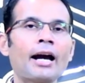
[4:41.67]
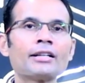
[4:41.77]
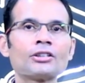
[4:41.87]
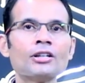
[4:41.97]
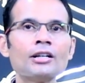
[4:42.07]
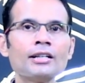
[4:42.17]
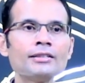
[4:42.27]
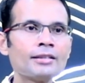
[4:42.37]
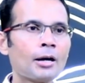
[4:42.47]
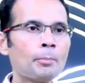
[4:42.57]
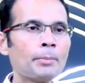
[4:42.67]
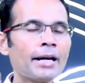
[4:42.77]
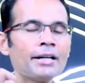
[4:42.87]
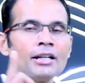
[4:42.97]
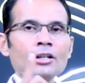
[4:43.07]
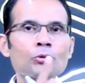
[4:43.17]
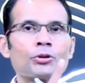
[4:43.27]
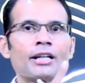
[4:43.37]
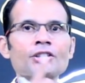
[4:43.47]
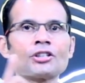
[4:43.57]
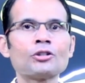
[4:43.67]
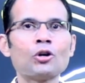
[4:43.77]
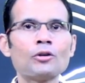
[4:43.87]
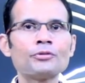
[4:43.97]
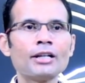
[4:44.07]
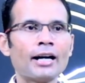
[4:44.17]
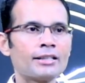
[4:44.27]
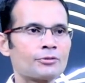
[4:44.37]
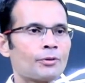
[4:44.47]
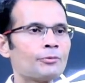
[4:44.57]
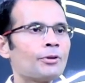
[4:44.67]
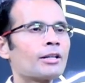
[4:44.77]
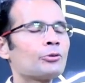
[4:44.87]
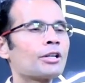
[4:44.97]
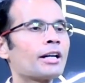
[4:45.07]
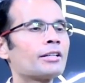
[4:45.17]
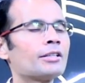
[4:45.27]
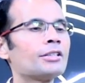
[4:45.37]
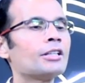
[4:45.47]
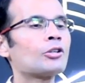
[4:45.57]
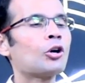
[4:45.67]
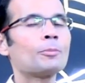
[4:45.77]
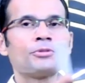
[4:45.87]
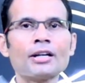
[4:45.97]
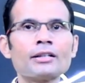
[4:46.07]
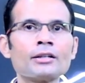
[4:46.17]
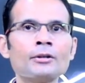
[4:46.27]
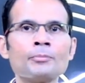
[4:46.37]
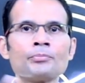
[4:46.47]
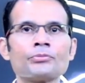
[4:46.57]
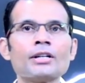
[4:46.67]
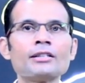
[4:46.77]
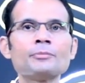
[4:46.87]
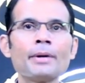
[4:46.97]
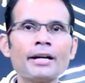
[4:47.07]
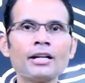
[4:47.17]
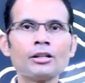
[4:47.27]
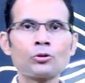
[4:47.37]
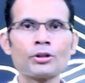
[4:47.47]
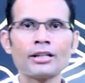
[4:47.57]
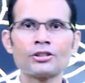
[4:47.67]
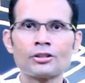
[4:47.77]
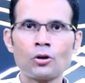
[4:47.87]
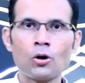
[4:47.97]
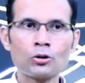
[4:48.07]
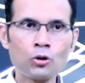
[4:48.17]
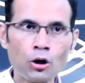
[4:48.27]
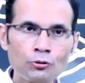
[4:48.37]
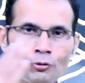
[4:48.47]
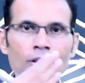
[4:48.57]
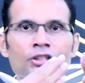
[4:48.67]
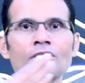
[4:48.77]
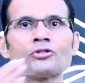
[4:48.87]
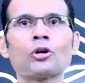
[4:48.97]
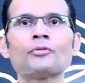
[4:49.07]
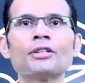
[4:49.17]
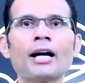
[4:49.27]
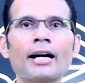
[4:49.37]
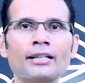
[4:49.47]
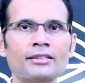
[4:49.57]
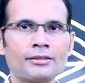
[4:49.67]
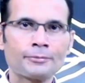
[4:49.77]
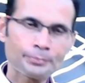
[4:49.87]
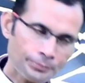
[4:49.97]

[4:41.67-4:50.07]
And third is medial rotation of the eyes. When we are looking at the near object, there is medial rotation or convergence of the eyes,